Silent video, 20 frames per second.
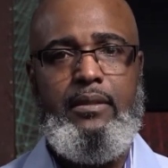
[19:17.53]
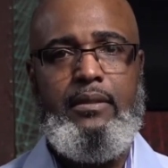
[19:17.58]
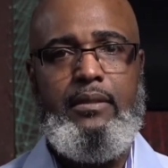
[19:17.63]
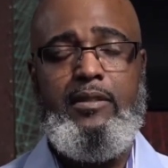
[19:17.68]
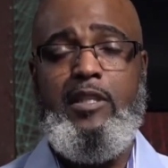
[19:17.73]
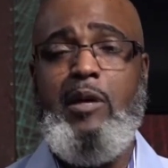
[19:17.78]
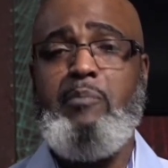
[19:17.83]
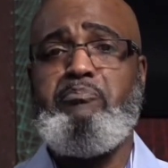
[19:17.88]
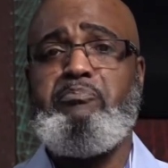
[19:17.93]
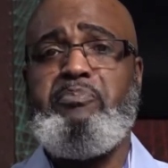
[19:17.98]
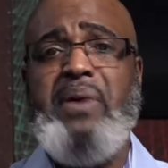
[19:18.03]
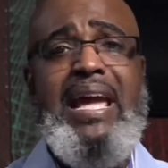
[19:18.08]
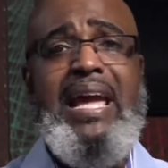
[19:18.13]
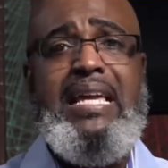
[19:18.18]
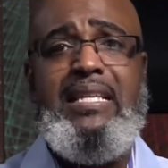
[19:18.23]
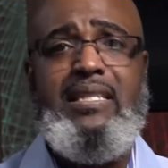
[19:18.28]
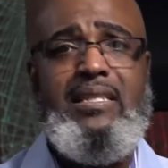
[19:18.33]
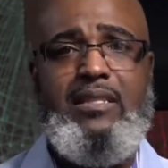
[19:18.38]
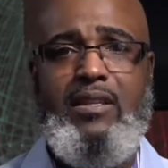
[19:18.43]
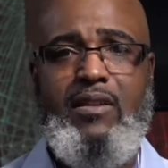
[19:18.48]
The
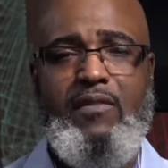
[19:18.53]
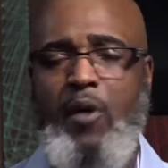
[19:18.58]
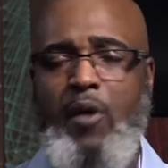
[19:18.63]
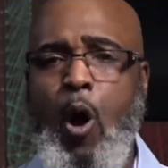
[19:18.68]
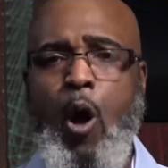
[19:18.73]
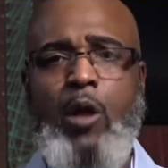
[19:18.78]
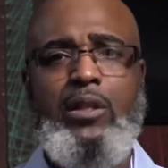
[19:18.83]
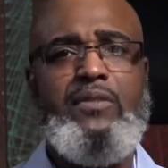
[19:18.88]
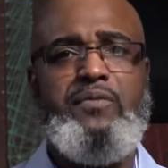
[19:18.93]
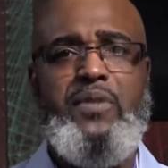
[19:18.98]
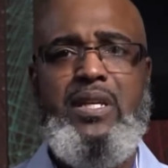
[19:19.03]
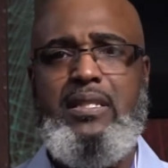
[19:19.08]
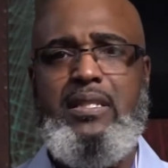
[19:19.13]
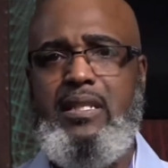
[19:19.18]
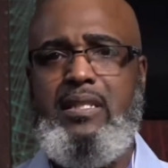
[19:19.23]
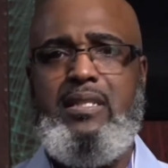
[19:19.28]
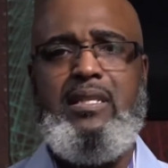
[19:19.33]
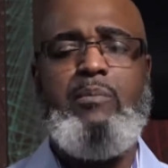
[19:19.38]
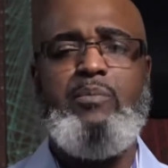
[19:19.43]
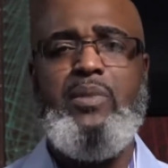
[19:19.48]
base of all of this
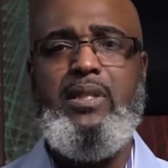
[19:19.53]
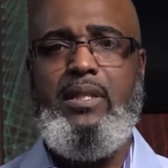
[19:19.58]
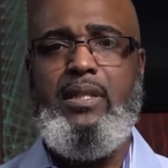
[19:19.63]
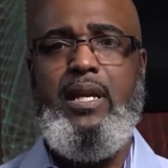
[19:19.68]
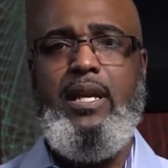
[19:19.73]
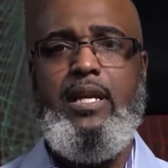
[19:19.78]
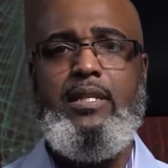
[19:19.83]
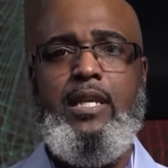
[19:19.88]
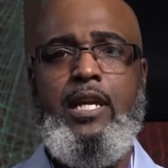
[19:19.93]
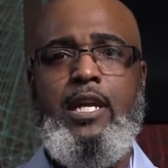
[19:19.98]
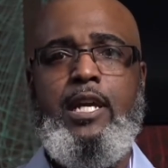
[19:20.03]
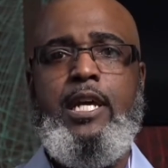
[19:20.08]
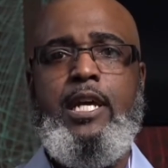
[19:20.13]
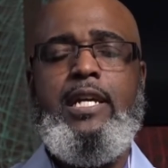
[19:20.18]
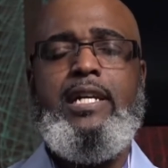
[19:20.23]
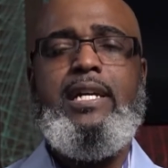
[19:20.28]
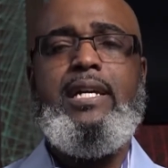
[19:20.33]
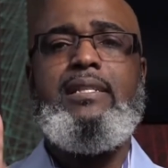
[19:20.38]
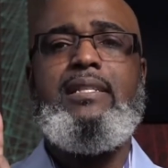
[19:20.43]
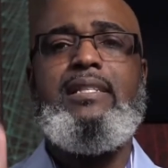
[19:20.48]
is simply this:
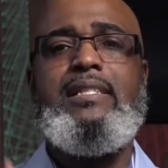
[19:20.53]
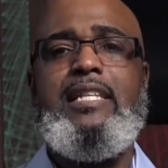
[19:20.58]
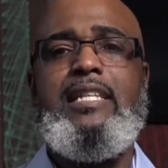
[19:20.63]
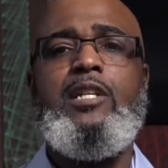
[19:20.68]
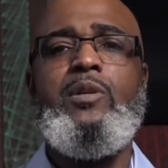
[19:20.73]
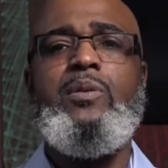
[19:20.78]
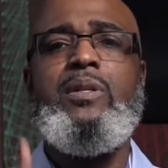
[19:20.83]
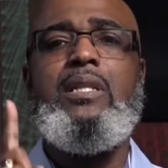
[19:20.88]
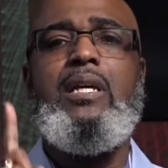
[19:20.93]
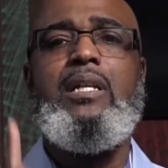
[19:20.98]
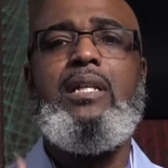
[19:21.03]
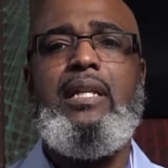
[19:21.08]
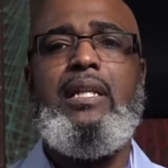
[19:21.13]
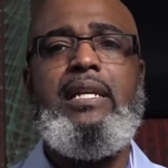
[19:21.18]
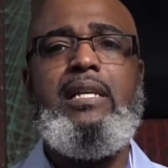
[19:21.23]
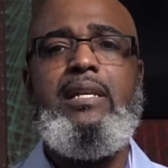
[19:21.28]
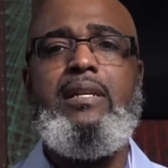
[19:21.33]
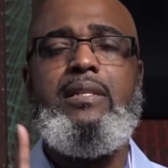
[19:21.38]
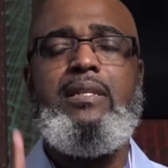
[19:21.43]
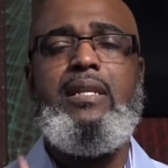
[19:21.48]
considering the
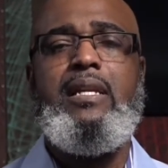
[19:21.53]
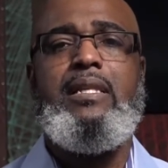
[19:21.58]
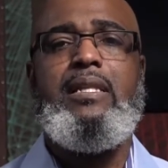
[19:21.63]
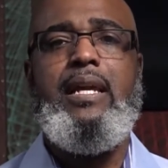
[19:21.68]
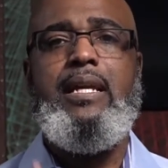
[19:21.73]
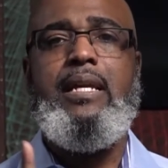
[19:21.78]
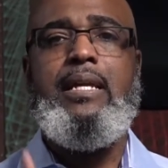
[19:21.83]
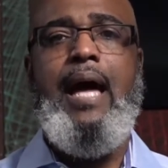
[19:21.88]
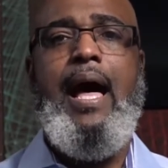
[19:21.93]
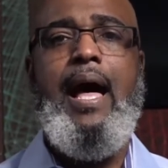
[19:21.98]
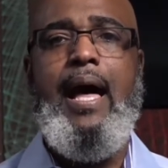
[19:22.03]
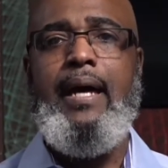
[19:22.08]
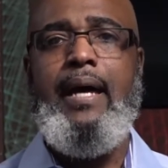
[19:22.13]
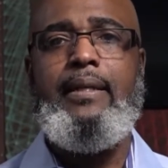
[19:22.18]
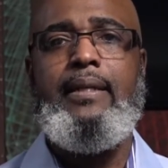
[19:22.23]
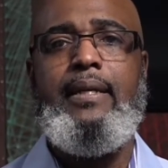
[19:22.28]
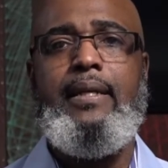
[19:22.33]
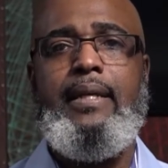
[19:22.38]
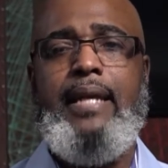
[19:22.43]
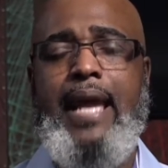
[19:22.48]
leniency that God
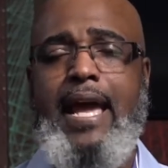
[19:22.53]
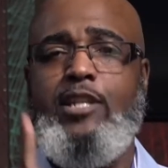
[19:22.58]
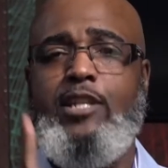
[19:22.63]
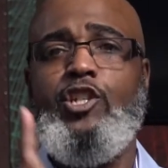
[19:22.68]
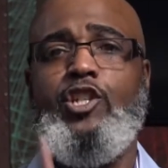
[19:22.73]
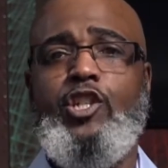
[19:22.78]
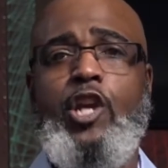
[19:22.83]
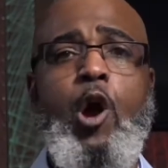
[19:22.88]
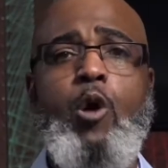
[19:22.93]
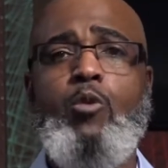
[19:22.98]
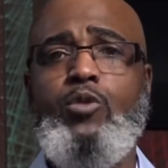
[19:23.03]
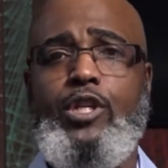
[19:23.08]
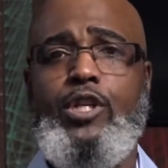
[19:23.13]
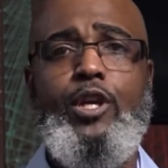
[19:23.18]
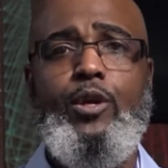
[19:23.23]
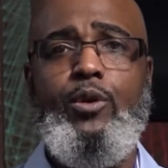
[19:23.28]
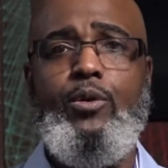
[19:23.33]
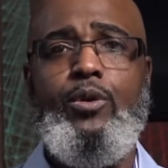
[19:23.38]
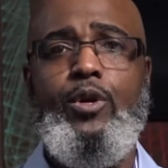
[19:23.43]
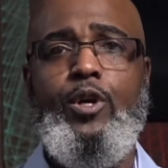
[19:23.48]
has shown
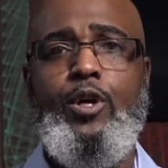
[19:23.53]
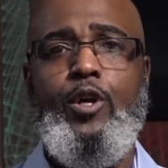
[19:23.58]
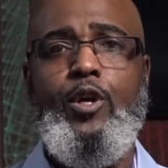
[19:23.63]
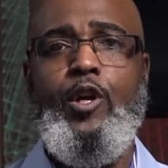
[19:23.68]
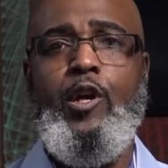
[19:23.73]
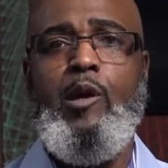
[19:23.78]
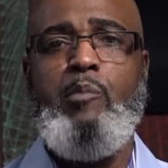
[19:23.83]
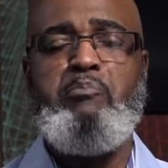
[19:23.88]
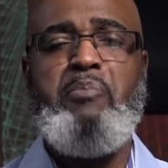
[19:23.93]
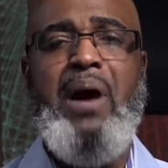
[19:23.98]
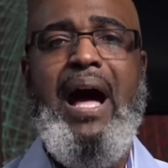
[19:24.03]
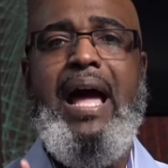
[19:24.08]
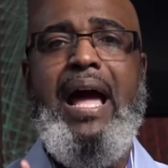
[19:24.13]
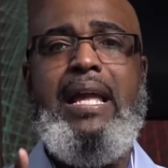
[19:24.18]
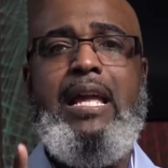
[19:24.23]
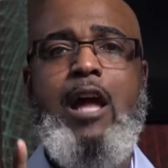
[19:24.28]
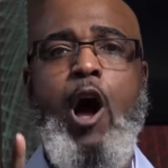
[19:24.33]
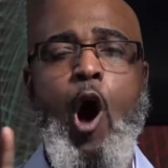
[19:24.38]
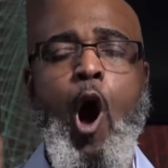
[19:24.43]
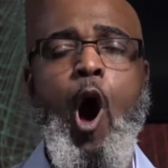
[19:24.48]
you
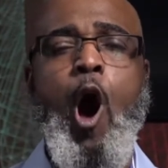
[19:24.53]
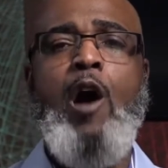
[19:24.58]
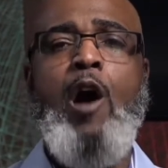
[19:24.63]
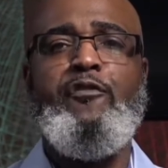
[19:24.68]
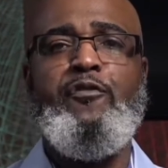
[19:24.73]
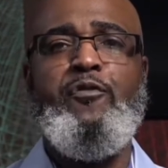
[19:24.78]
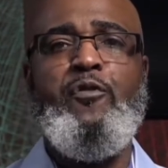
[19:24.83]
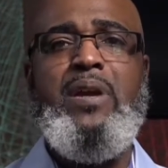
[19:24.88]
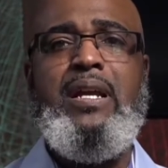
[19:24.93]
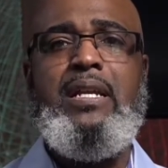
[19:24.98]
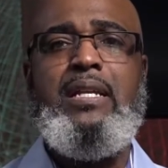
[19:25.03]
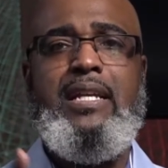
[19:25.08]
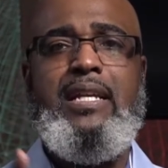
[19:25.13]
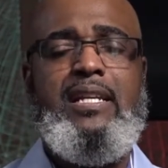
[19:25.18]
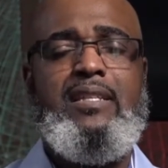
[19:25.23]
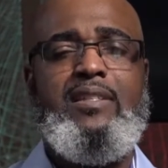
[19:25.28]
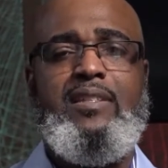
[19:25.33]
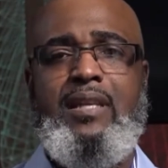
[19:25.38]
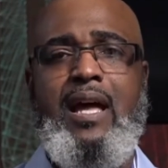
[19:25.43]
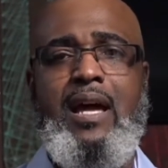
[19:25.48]
by offering
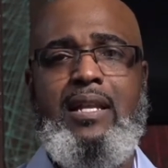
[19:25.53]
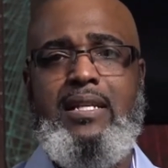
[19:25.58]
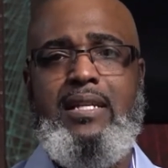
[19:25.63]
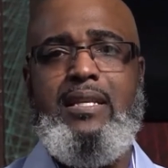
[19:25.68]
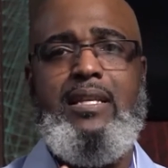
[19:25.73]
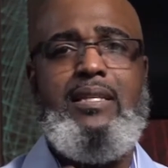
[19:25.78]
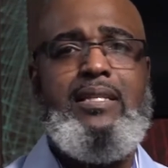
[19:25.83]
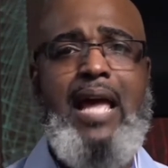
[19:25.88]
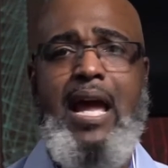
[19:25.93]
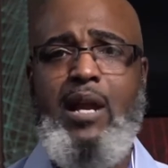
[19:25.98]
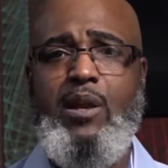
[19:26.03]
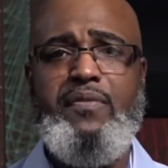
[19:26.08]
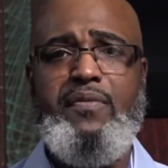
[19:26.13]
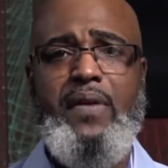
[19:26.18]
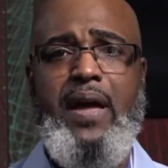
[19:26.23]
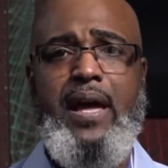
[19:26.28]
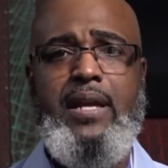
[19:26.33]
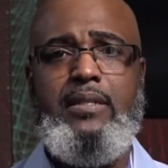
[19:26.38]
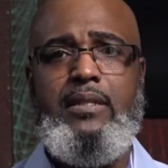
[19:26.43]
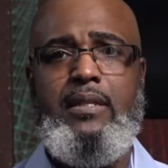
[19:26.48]
his son as a
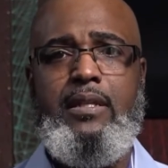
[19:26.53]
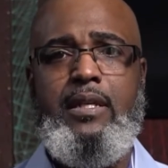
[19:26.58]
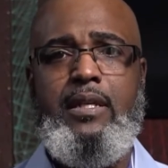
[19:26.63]
sacrifice,